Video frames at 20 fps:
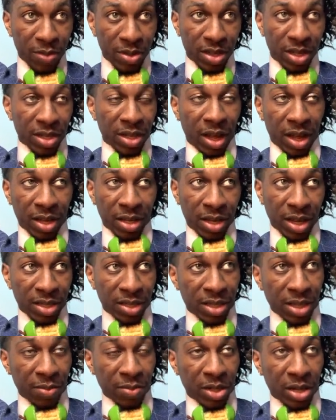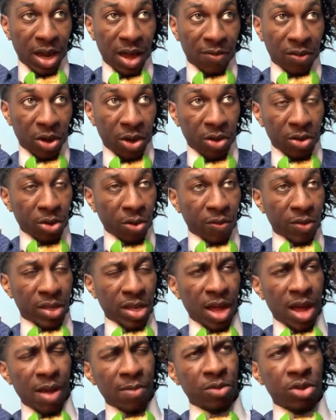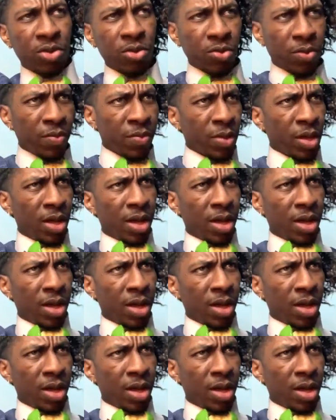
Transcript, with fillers: but like that's something I've learned over time too.